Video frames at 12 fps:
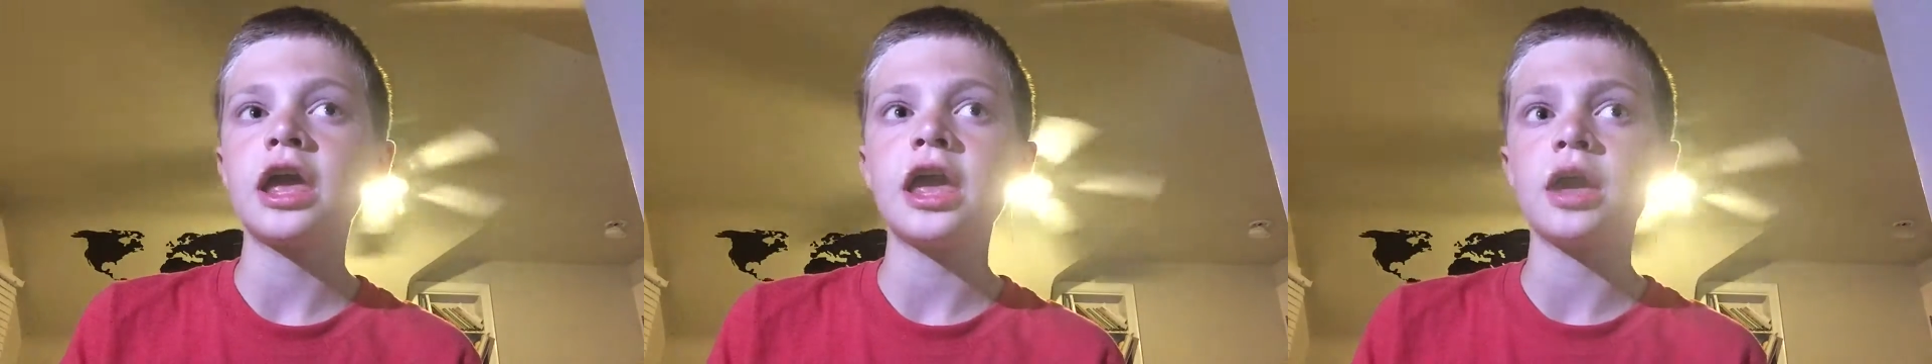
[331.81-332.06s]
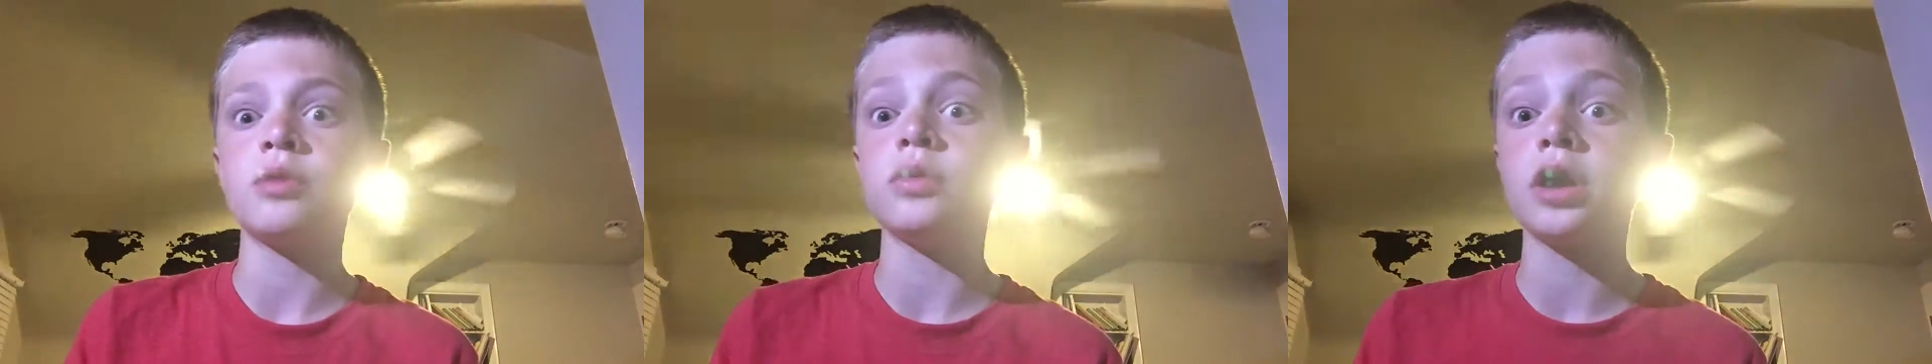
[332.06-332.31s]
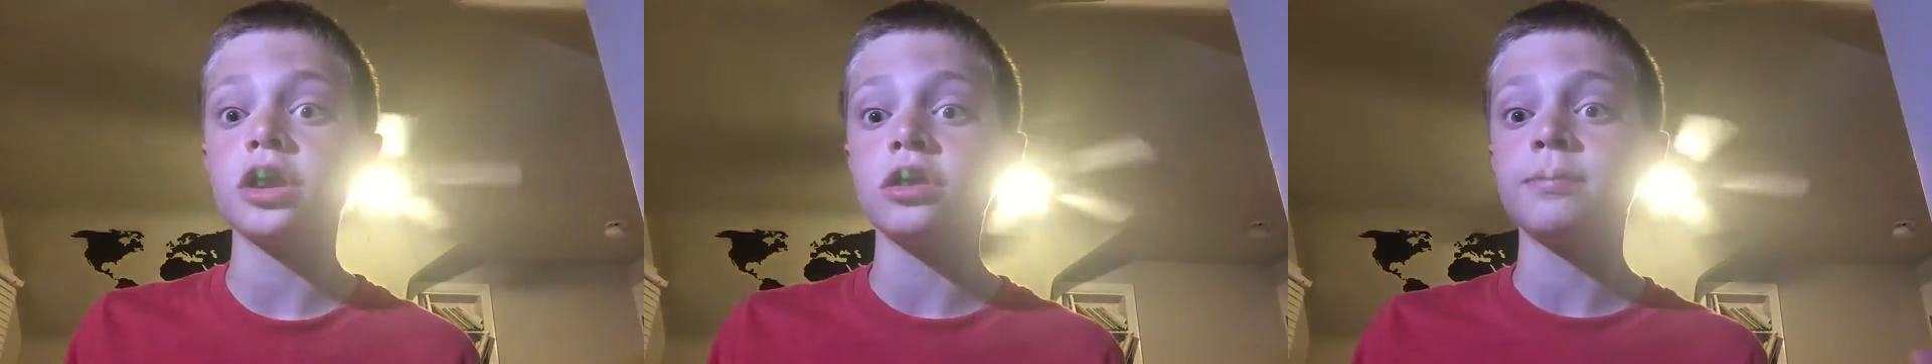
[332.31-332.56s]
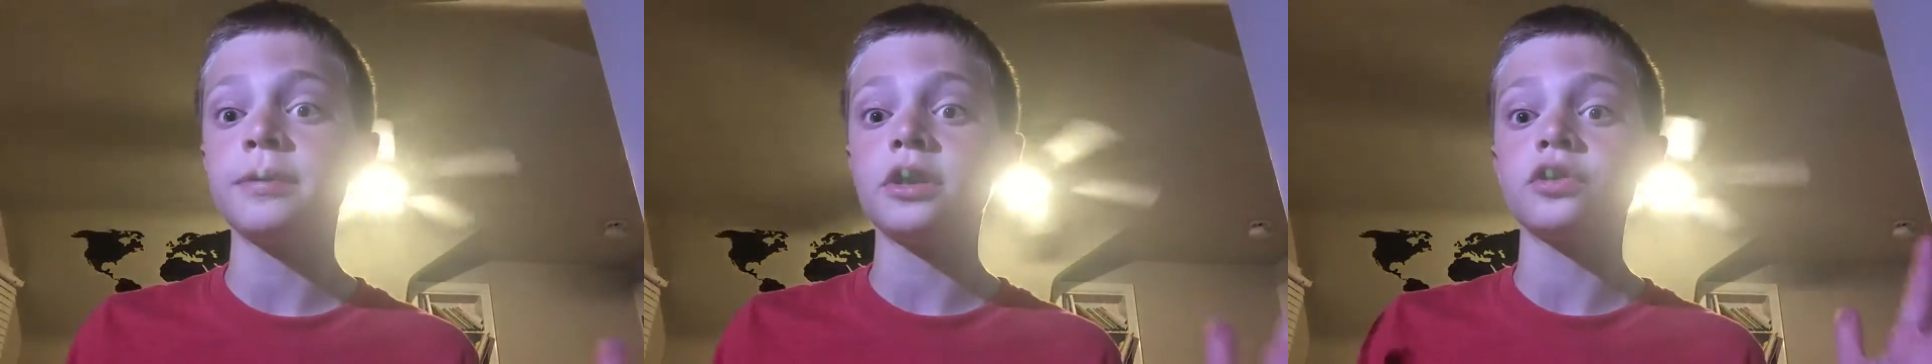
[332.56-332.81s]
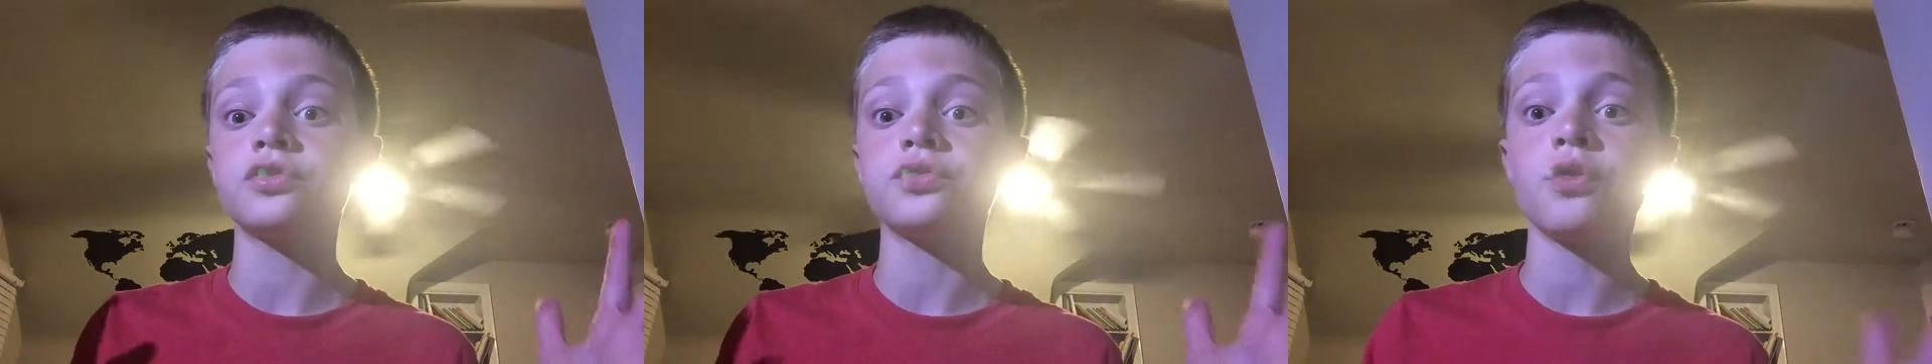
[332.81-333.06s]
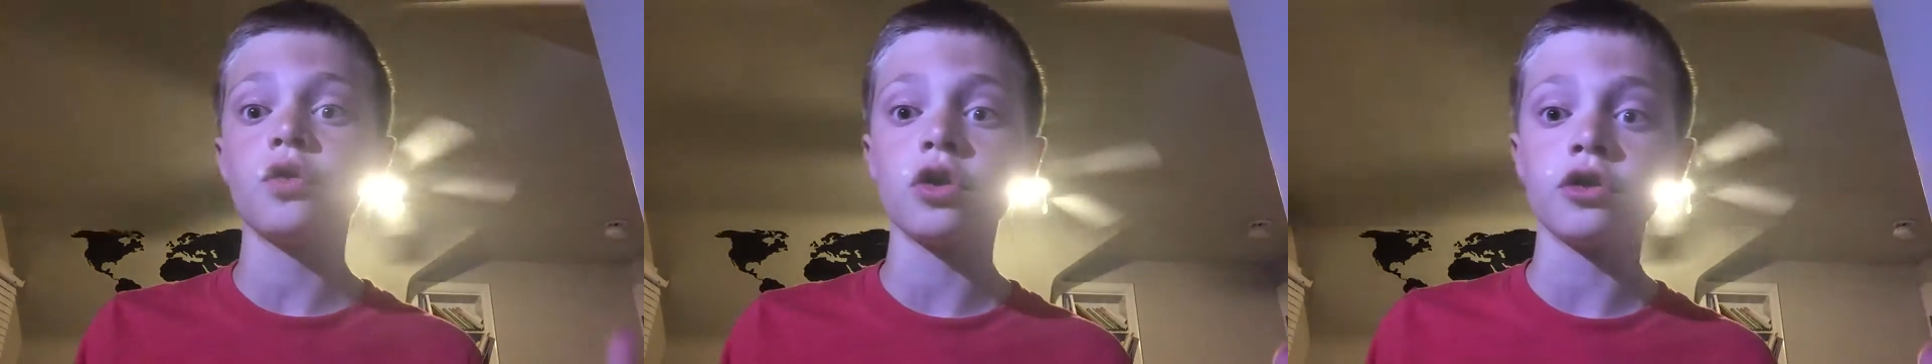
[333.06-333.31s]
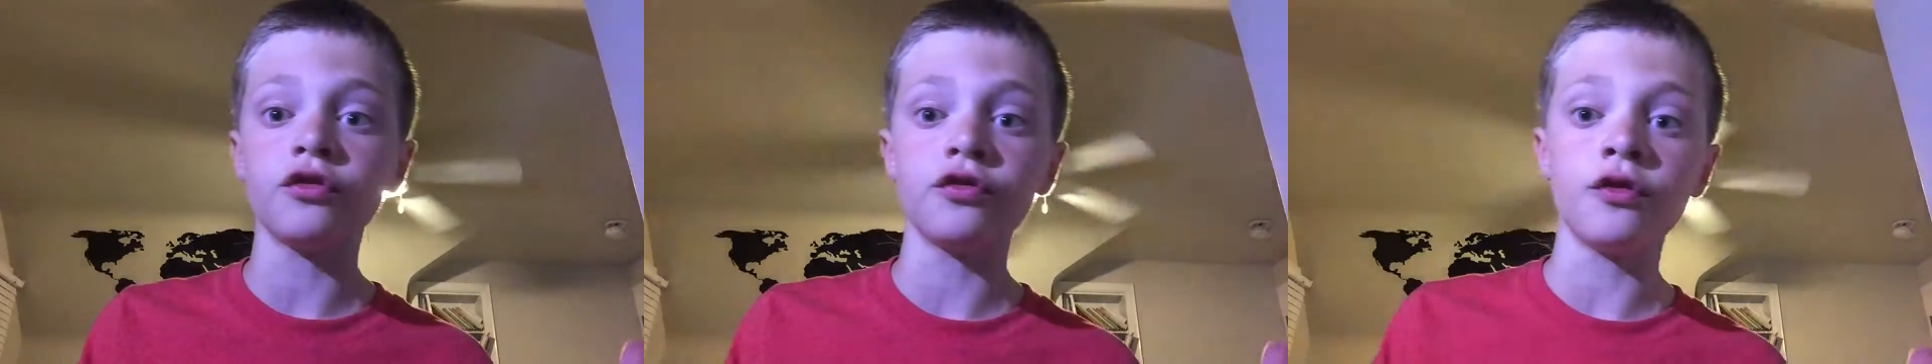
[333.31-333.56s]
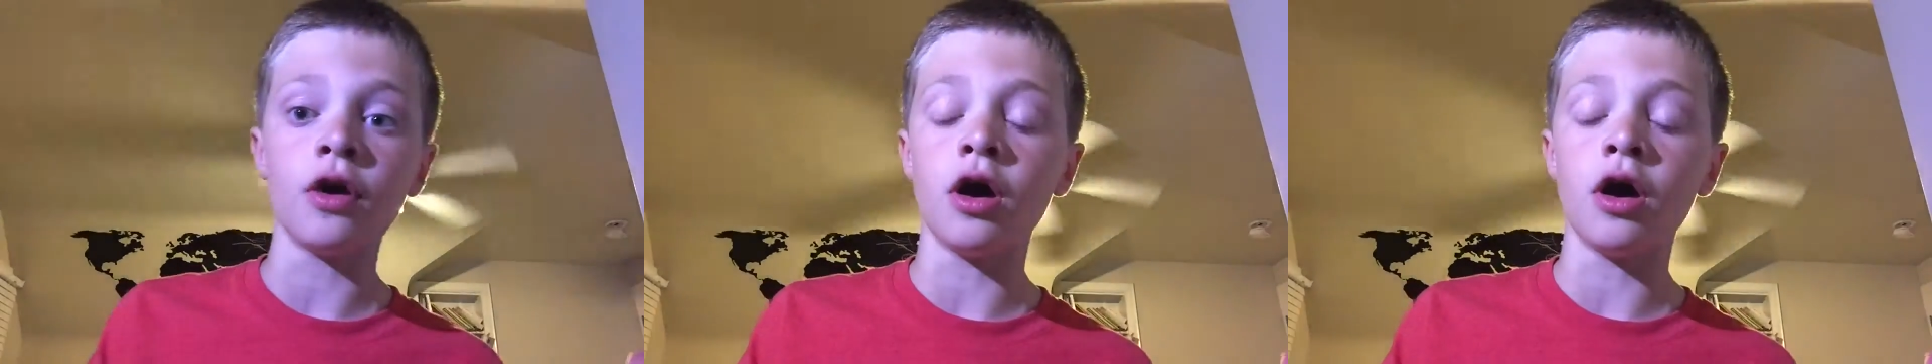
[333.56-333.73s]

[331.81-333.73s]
hey, where are your PS4,